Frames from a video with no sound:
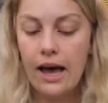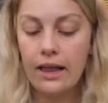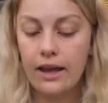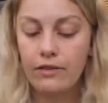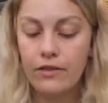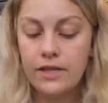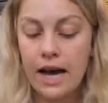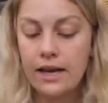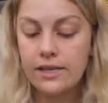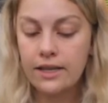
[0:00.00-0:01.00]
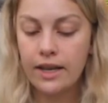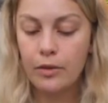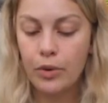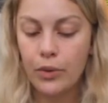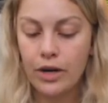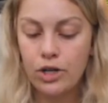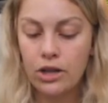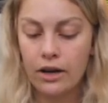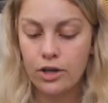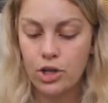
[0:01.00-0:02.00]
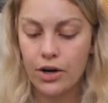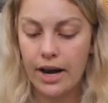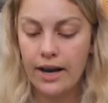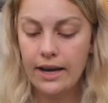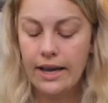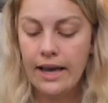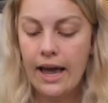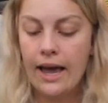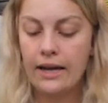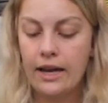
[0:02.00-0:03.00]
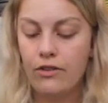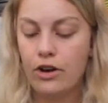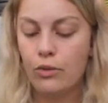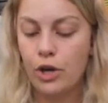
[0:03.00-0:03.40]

a life of dazzling Parisian luxury, and even a